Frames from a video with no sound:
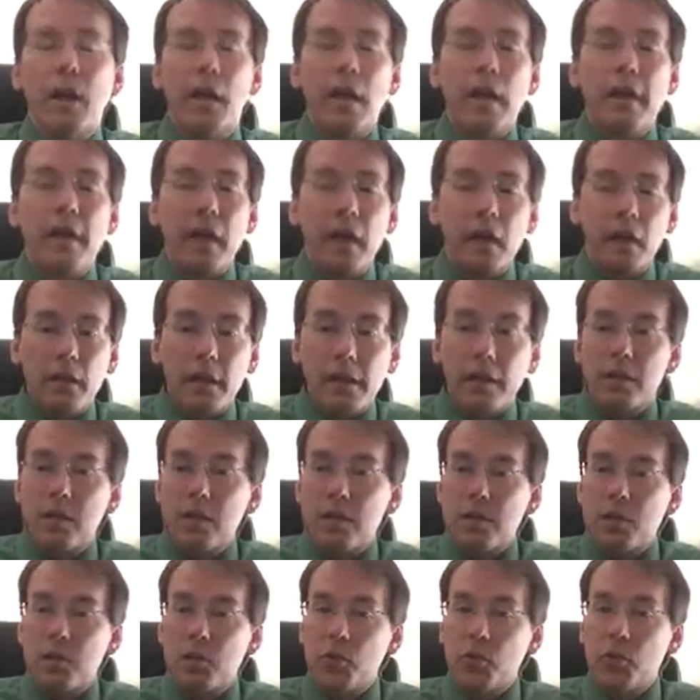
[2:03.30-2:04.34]
And that leads
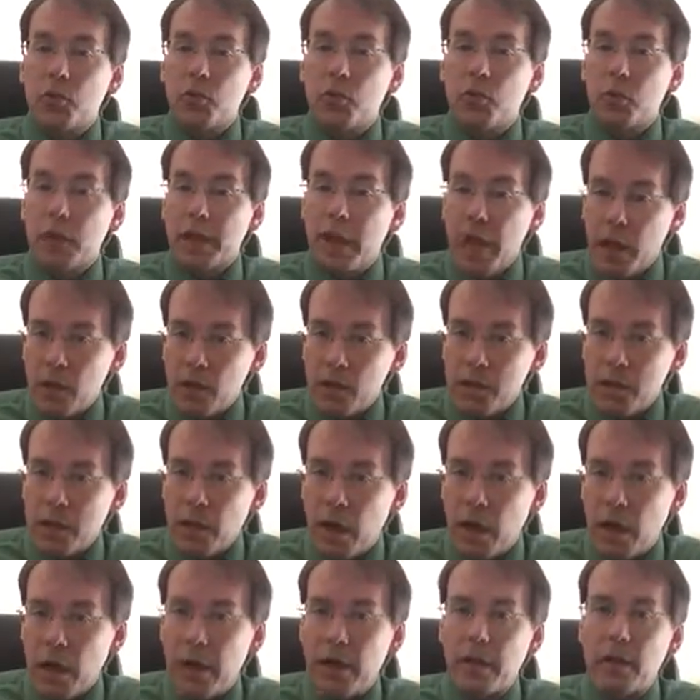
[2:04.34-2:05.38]
us to a
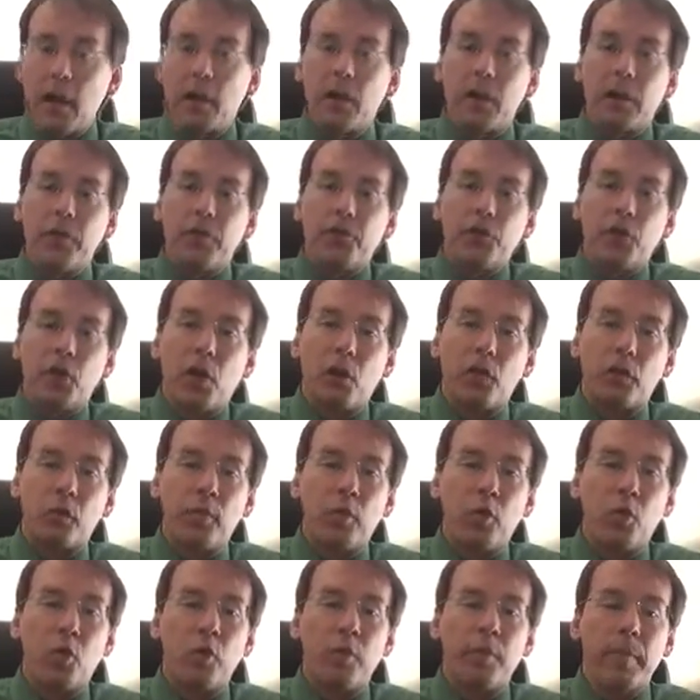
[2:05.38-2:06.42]
downside of
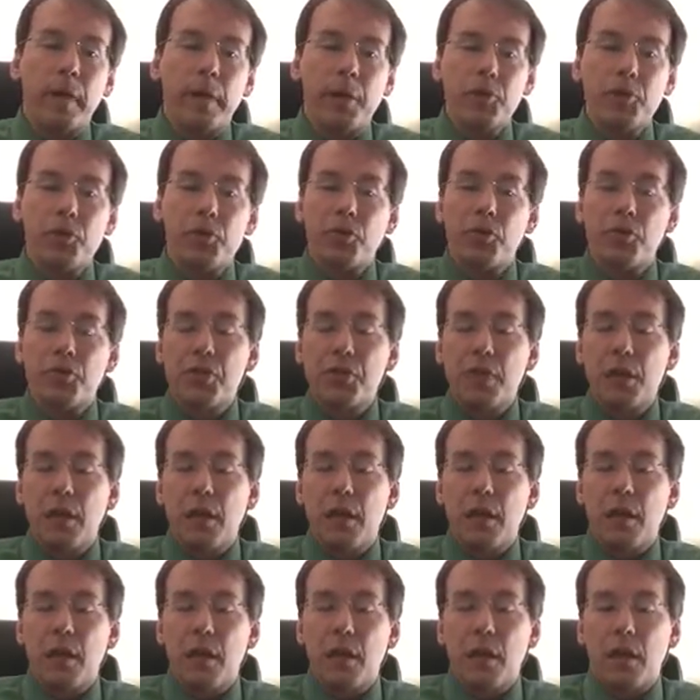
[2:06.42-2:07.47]
self-report measures.
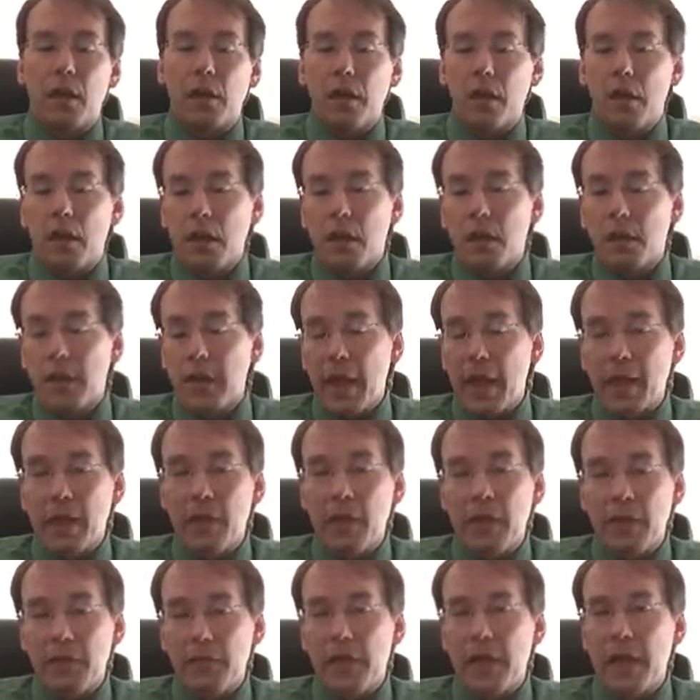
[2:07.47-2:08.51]
That
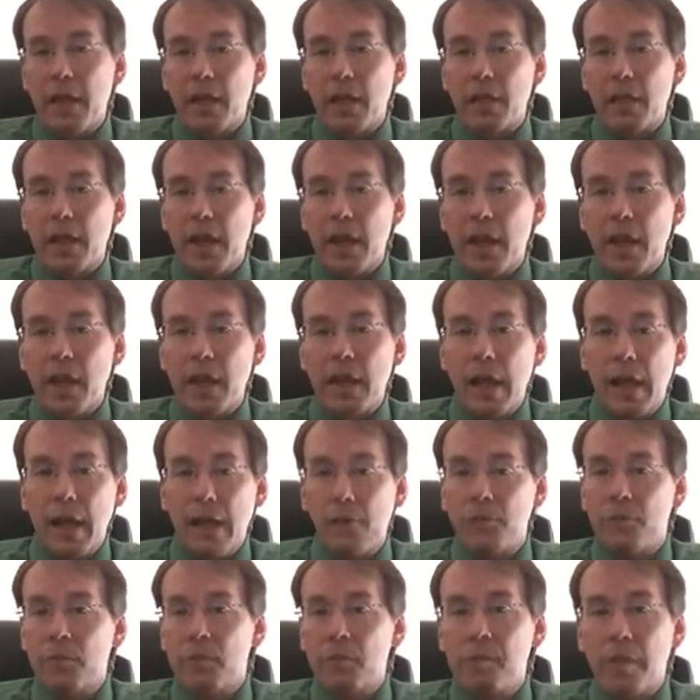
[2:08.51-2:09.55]
kind of data can
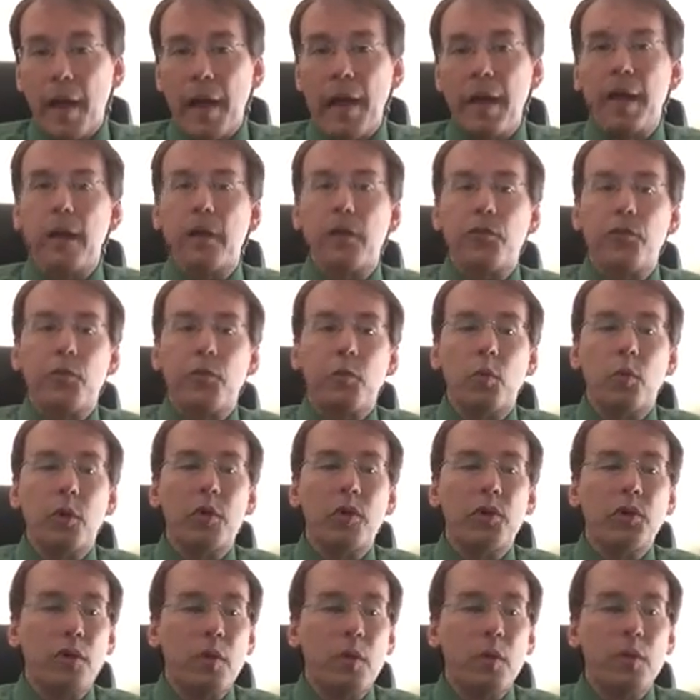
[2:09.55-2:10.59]
have some bias.
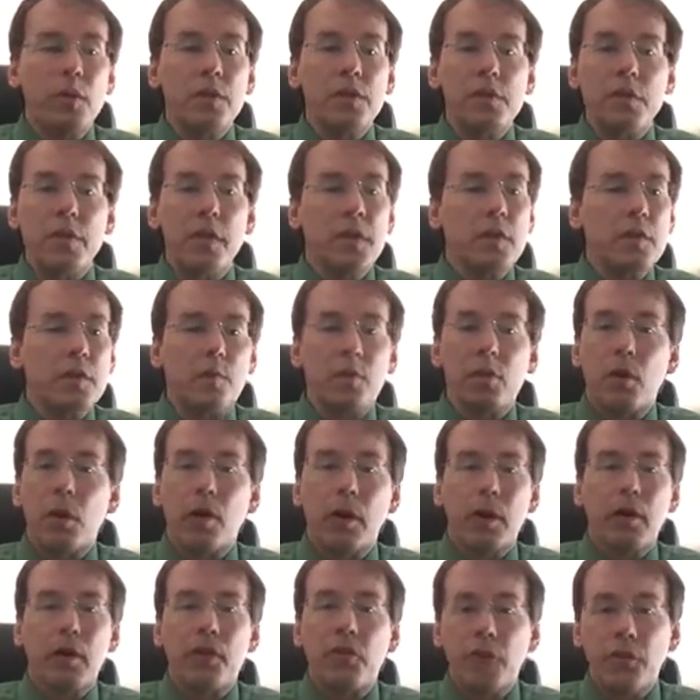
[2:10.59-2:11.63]
When someone says a
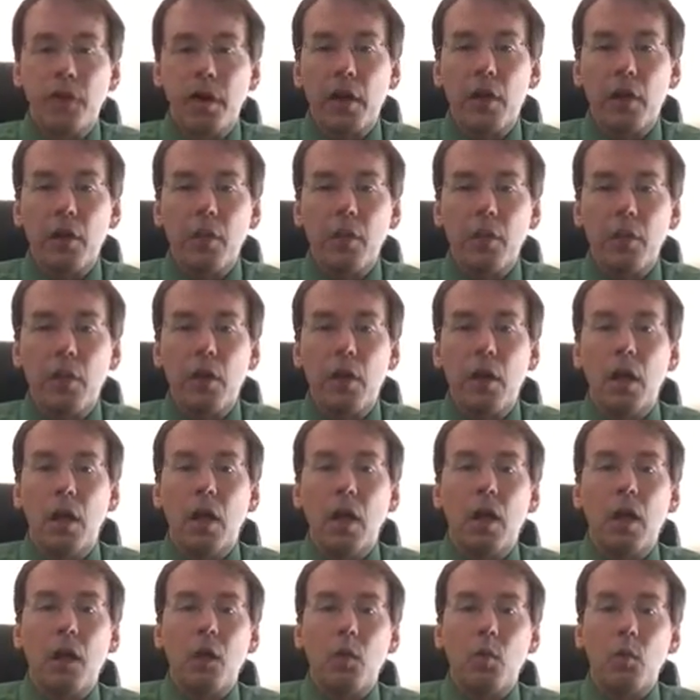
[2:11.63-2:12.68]
product is terrible,
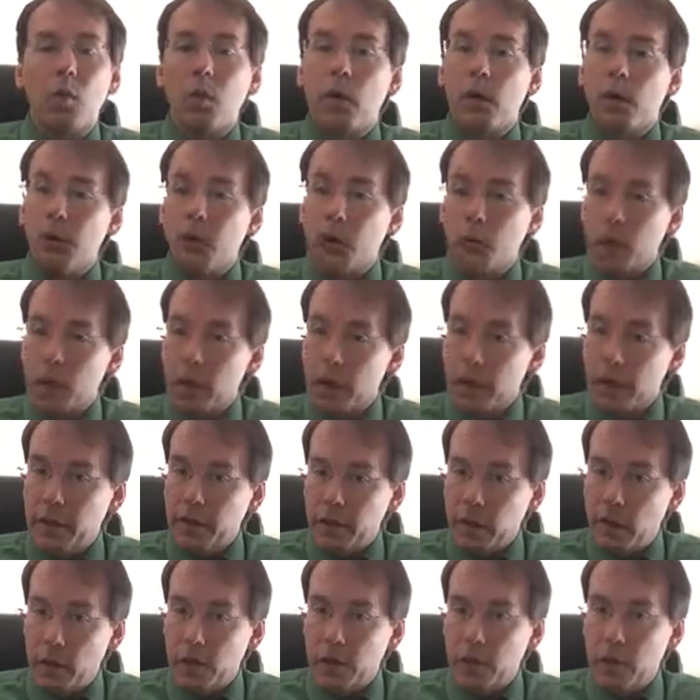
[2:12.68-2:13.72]
what they're really
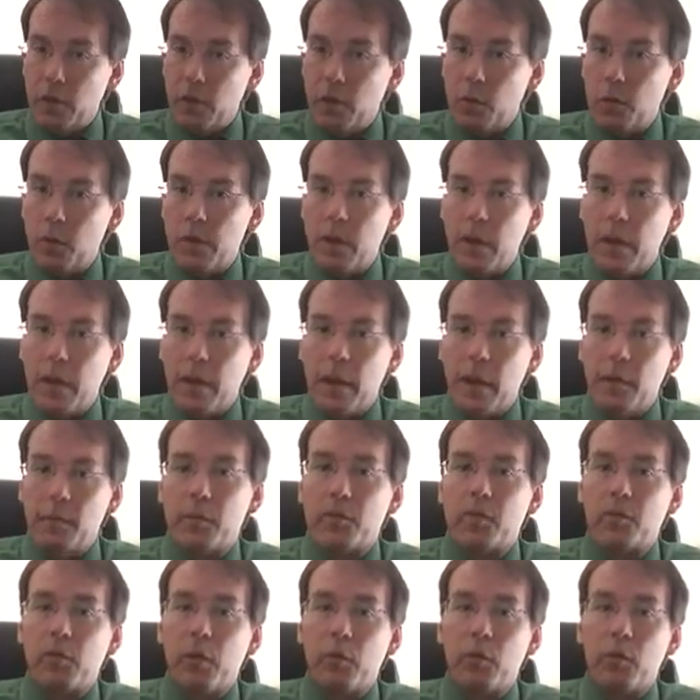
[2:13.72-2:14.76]
telling you in that
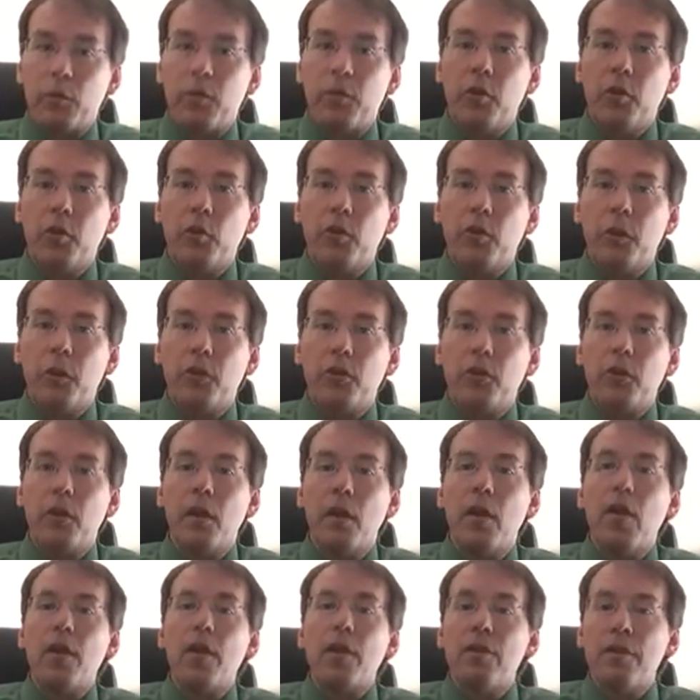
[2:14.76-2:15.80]
Amazon review is
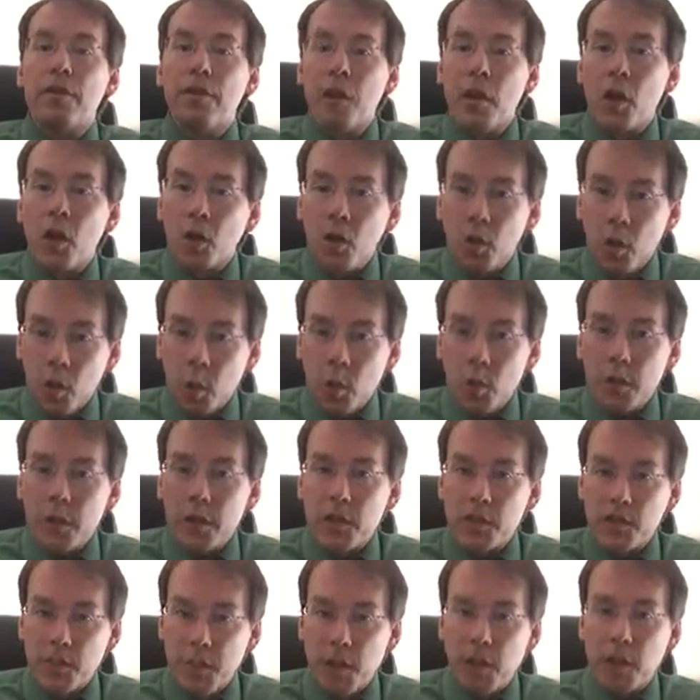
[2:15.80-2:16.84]
their own
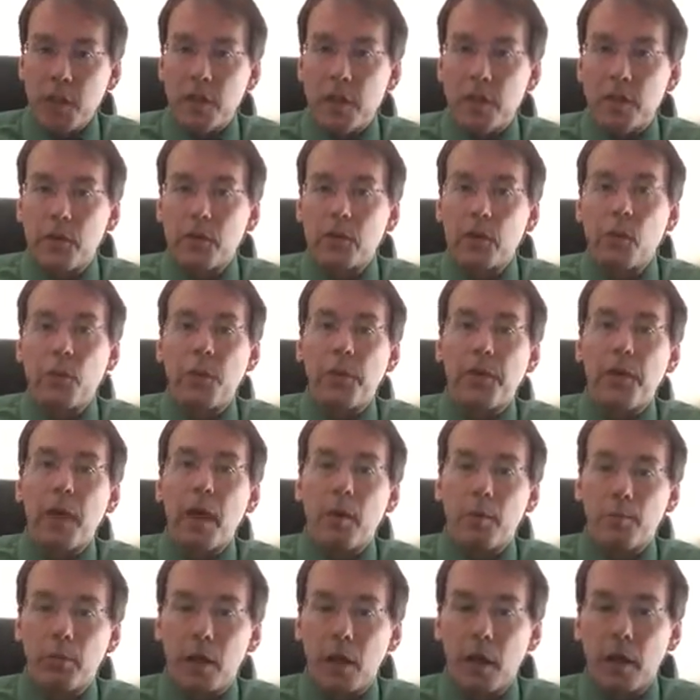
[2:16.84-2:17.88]
experience with
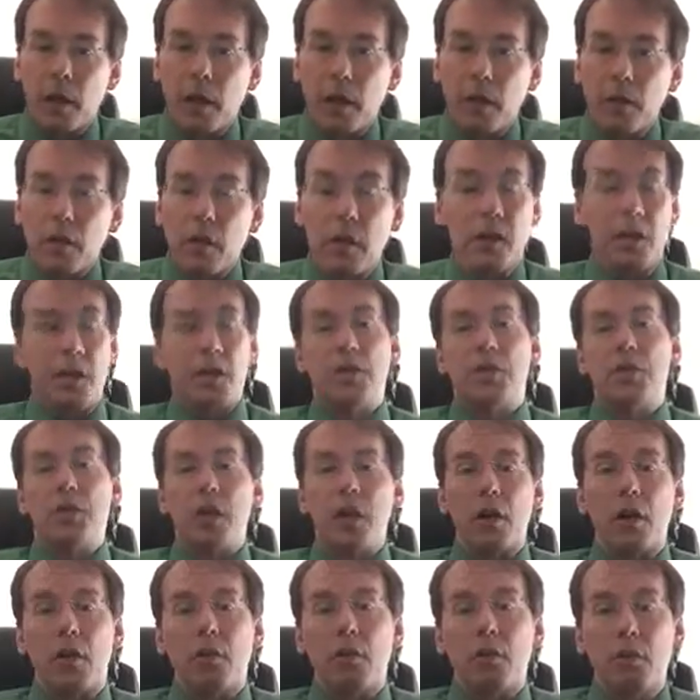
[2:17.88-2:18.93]
that product is
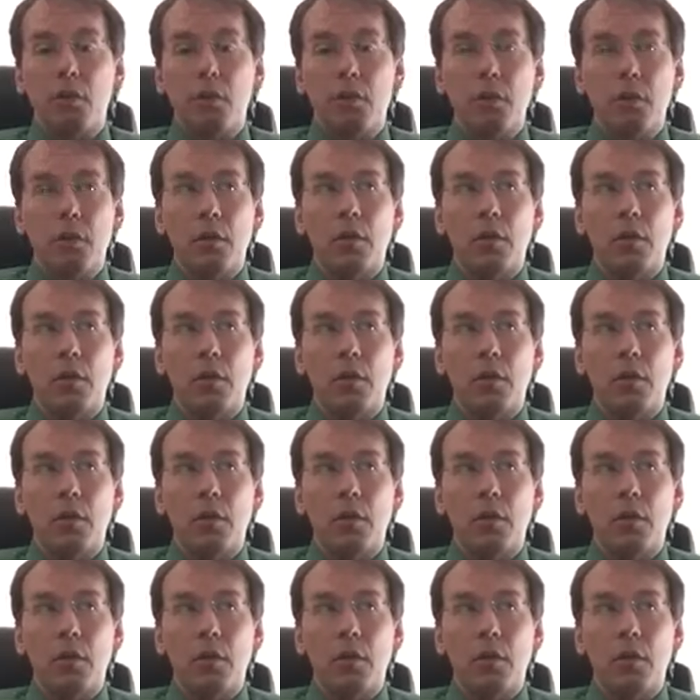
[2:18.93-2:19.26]
terrible.